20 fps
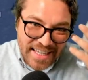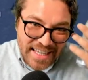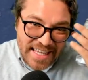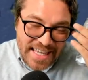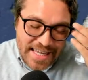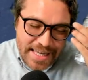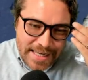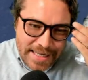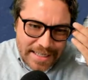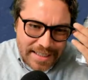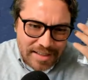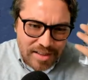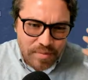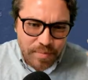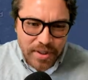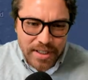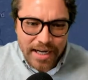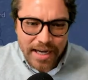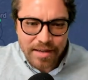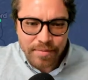is,
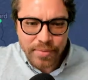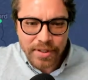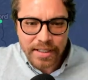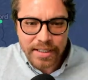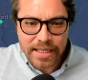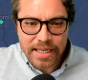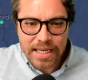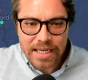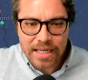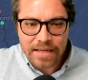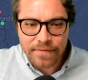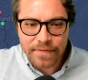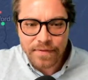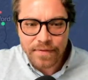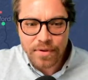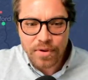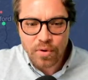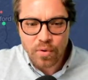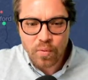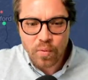but I
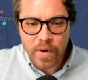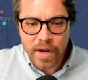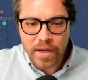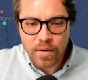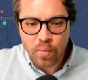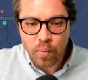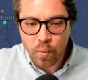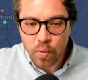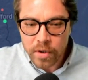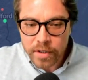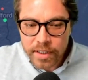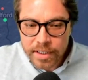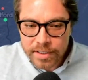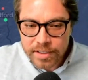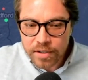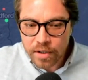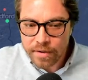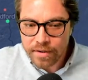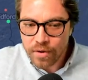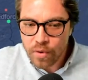believe the redwoods
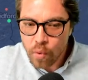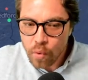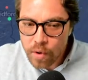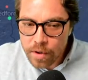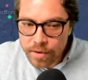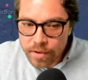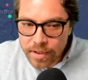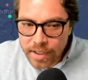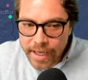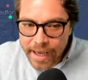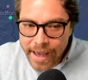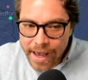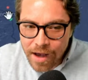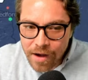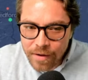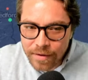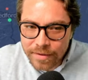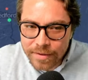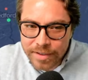are northern Cal,